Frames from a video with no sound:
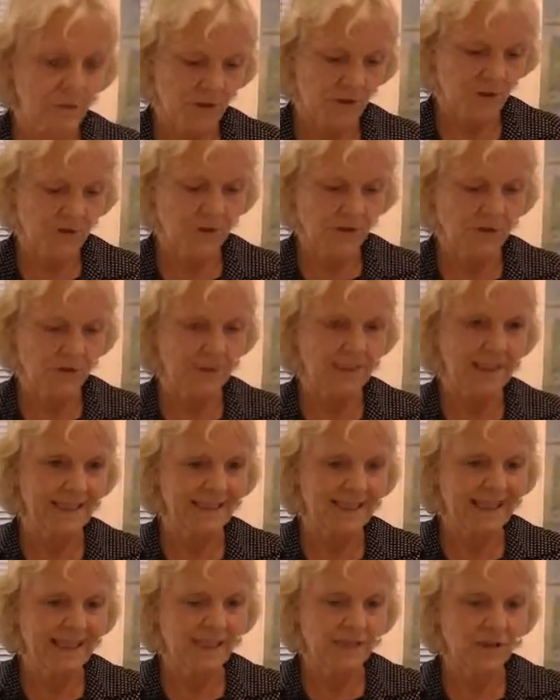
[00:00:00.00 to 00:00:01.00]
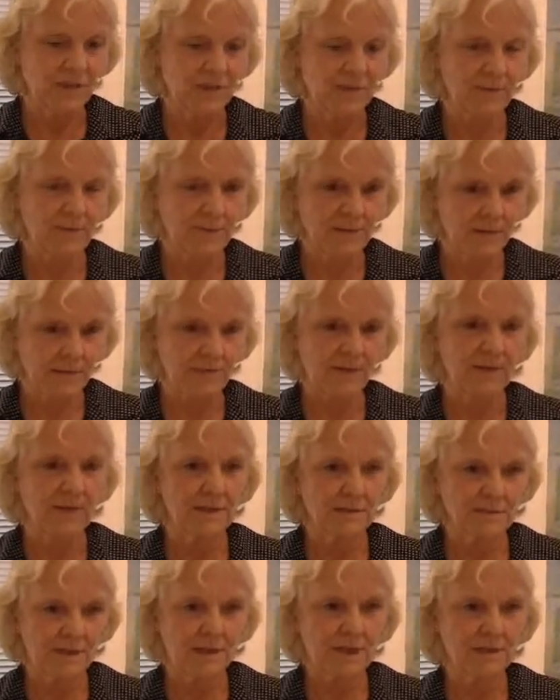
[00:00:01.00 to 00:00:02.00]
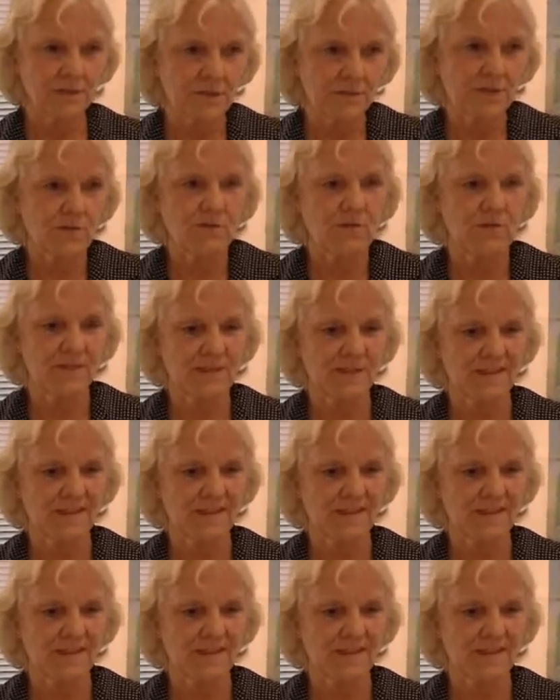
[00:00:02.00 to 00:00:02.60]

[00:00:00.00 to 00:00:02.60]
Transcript: much pressure, and it actually will. It almost